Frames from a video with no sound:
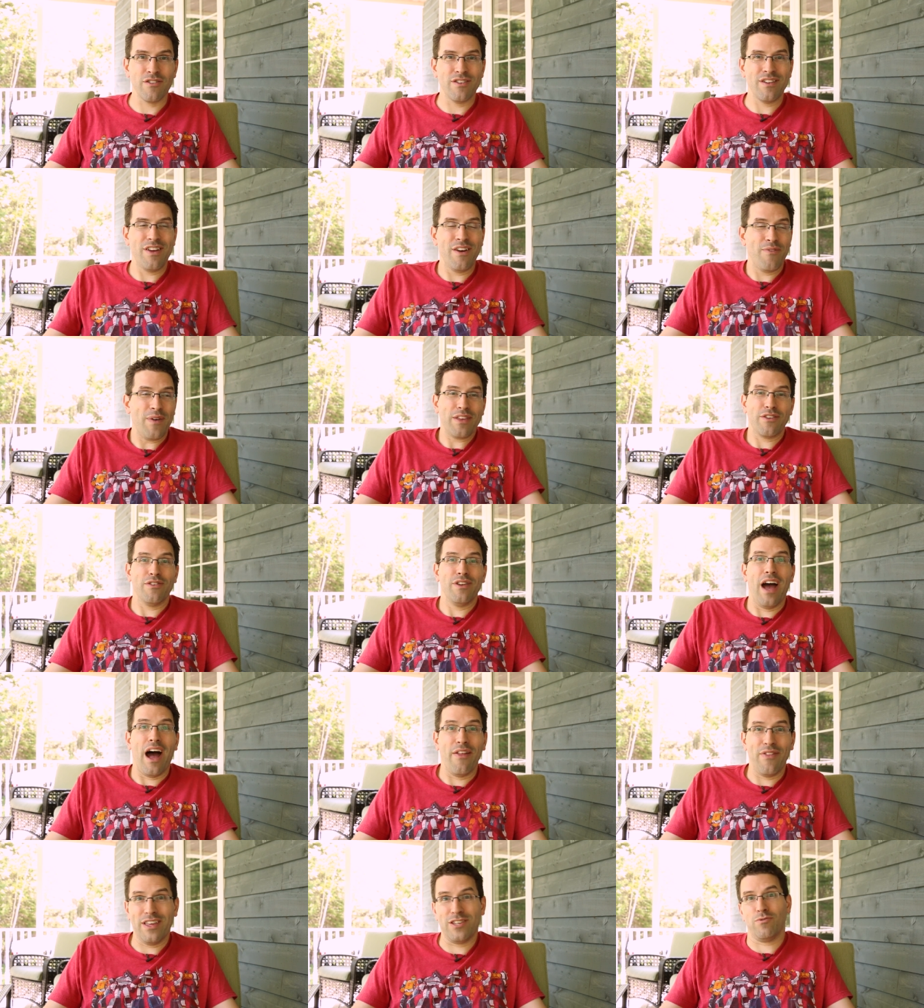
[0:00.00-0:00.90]
whether or
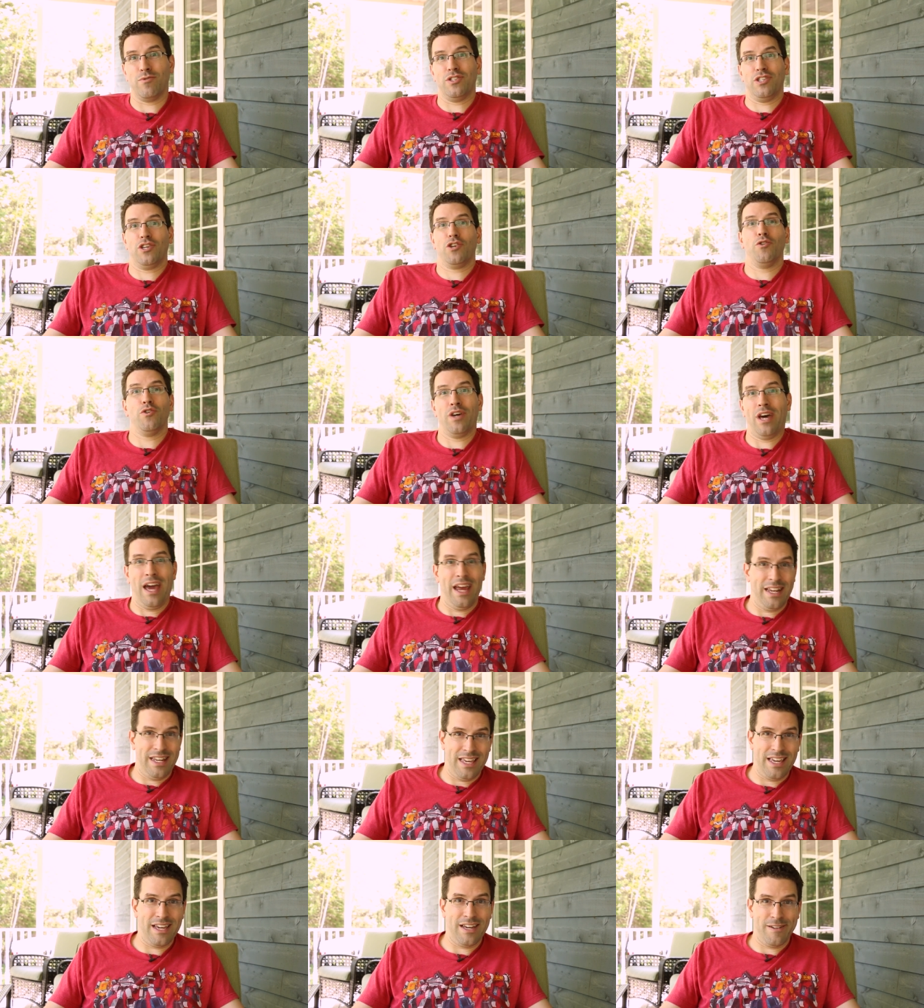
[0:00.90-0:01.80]
not this was a good
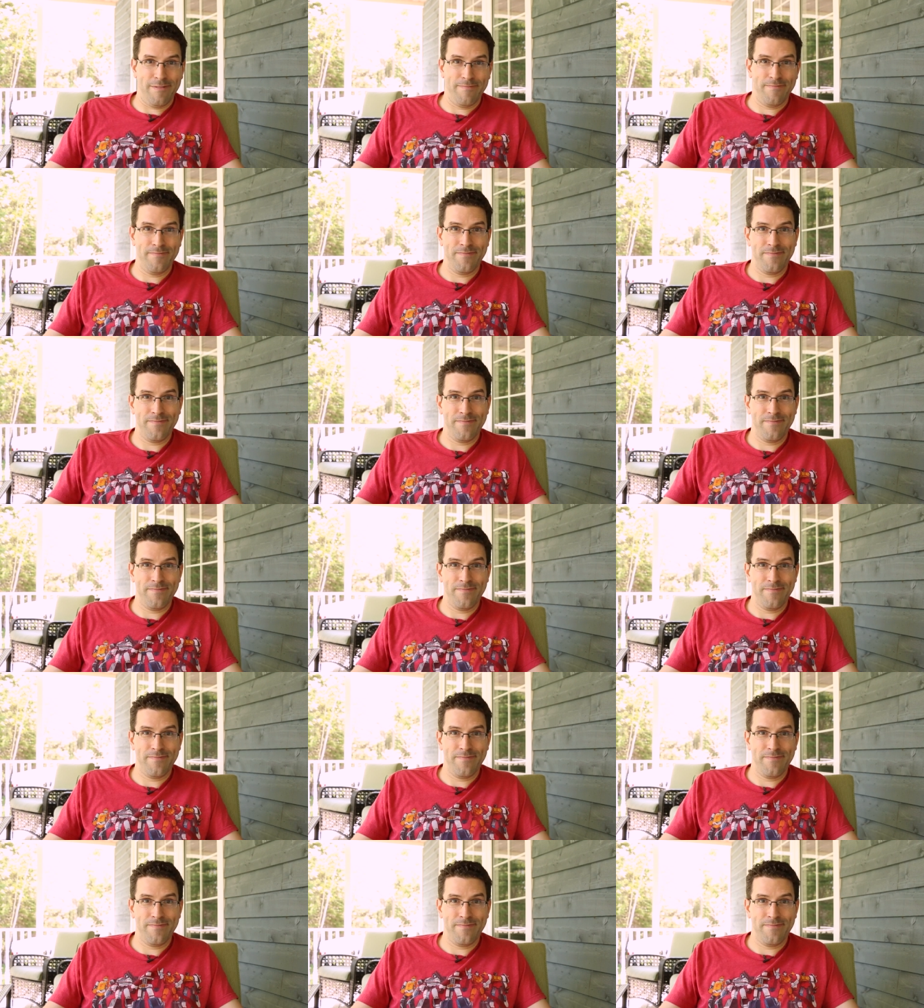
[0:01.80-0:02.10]
idea.